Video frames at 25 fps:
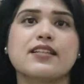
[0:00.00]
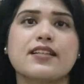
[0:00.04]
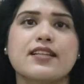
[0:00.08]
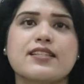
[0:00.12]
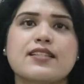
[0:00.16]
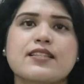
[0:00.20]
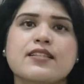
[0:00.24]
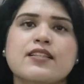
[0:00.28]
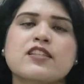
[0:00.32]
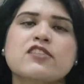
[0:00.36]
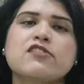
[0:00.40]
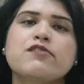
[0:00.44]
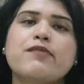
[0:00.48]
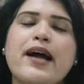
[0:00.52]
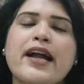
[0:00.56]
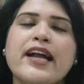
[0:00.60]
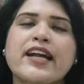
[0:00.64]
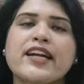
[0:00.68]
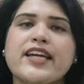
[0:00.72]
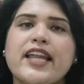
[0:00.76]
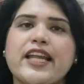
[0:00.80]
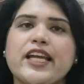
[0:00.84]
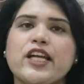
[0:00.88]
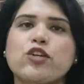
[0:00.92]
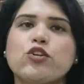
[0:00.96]
Reserve
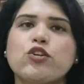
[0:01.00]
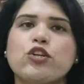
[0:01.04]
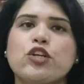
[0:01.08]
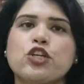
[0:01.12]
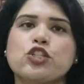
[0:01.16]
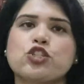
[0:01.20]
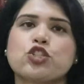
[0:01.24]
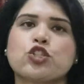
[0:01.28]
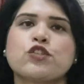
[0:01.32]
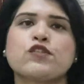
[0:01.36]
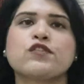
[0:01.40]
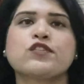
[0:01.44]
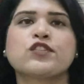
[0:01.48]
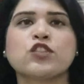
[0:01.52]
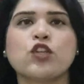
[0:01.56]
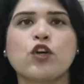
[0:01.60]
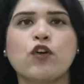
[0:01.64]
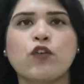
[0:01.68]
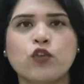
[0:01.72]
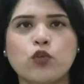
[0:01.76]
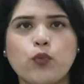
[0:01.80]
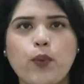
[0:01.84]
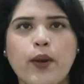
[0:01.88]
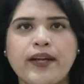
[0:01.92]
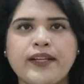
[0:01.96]
Bank Regulations
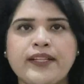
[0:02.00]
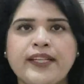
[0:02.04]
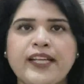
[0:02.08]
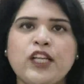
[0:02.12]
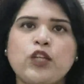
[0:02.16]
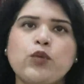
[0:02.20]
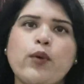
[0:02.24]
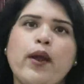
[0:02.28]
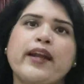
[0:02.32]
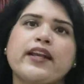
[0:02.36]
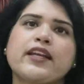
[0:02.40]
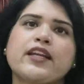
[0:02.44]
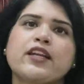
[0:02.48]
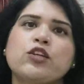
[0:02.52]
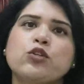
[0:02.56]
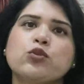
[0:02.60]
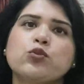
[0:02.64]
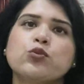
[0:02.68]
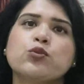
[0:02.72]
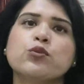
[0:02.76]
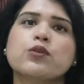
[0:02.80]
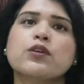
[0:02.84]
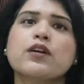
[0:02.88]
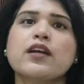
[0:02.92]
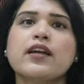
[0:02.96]
of
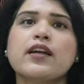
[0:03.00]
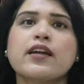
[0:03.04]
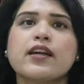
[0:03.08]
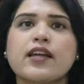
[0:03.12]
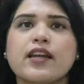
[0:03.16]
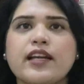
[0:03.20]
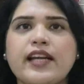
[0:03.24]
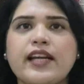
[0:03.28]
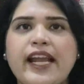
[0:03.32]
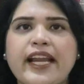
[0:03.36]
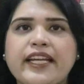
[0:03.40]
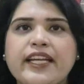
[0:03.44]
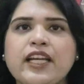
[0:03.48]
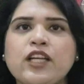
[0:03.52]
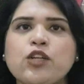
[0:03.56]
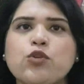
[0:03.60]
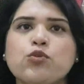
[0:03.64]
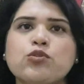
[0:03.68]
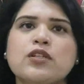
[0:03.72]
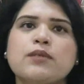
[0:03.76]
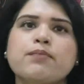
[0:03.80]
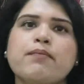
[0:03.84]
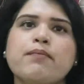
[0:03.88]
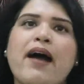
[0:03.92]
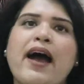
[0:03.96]
2022 relating
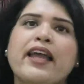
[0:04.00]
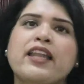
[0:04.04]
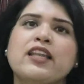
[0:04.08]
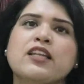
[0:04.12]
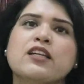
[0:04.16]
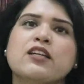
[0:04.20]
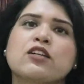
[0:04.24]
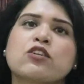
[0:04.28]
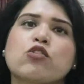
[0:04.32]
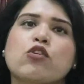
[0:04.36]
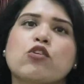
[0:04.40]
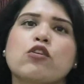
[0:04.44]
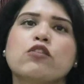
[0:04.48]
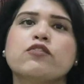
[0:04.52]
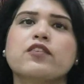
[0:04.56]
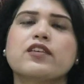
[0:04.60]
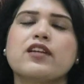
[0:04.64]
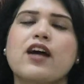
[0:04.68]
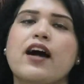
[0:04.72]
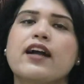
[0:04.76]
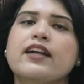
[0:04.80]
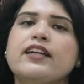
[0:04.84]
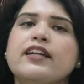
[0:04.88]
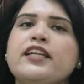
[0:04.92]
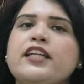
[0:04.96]
to the manner of
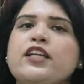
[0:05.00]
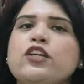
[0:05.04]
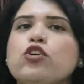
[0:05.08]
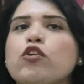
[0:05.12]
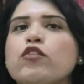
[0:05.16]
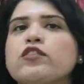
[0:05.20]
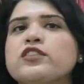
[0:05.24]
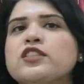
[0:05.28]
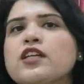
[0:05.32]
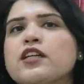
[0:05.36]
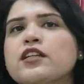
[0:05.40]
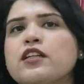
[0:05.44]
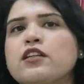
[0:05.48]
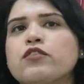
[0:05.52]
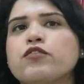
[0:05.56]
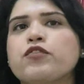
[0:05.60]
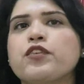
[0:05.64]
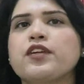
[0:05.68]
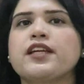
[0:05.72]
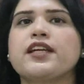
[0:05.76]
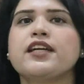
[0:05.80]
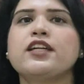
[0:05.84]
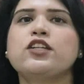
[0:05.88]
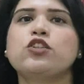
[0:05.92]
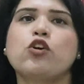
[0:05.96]
granting of
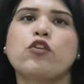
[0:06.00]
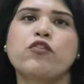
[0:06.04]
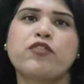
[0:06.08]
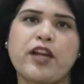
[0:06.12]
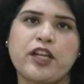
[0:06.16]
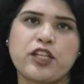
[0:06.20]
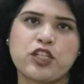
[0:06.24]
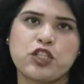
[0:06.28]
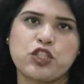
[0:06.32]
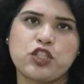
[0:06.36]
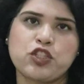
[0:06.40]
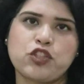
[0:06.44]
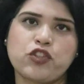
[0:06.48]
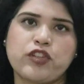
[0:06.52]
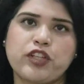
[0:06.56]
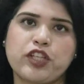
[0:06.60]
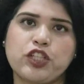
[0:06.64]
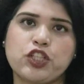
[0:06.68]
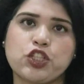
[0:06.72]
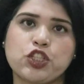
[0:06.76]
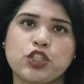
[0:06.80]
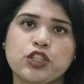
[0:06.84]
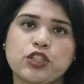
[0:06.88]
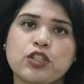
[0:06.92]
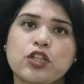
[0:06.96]
certificate of
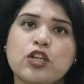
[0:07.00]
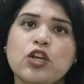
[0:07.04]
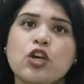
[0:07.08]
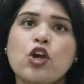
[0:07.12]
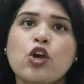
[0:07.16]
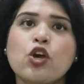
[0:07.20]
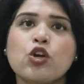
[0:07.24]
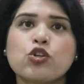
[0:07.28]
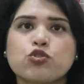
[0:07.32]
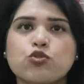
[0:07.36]
registration